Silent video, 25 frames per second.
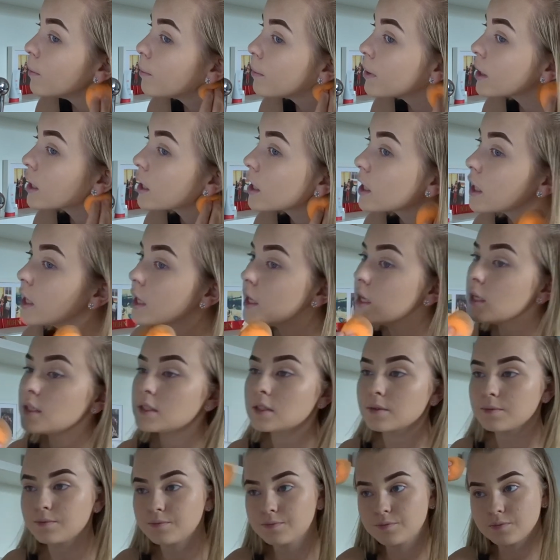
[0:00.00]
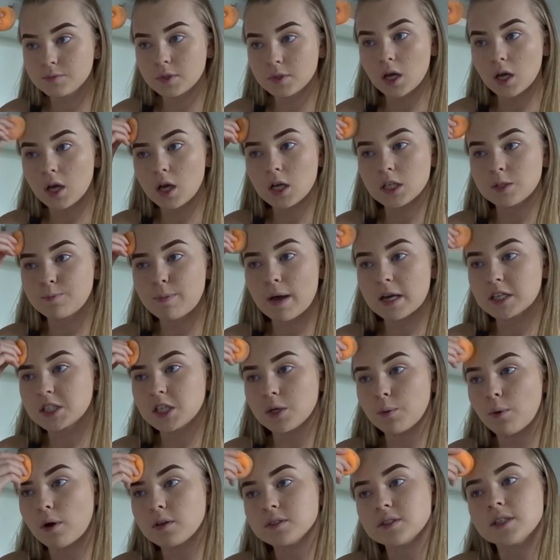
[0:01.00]
because
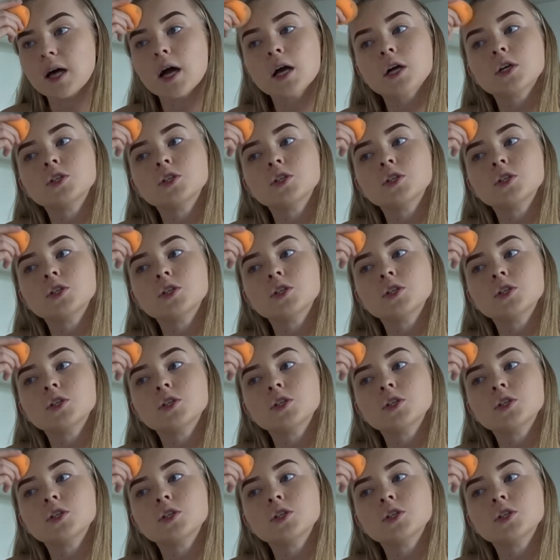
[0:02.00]
especially ones that